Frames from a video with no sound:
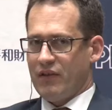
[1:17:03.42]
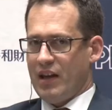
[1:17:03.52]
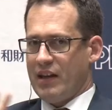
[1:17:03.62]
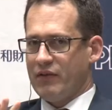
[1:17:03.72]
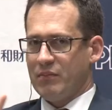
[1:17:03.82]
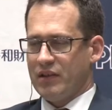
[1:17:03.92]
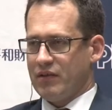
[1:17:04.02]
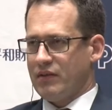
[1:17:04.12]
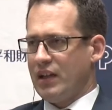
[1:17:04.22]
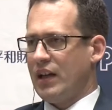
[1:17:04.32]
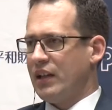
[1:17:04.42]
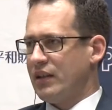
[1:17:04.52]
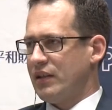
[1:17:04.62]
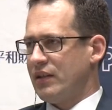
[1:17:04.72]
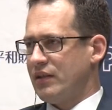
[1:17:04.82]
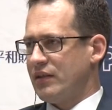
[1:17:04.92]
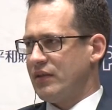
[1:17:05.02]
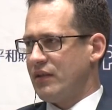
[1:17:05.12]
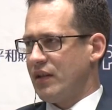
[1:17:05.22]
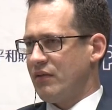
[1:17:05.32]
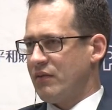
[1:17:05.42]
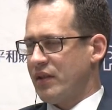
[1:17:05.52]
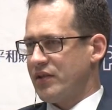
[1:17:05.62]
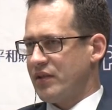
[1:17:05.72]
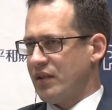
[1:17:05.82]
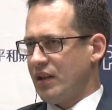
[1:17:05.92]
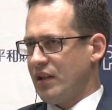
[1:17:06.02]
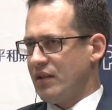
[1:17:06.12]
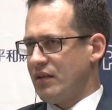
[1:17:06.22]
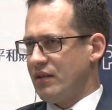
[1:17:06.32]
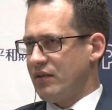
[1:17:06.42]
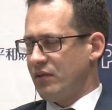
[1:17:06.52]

forever, but the reality is that Russia and,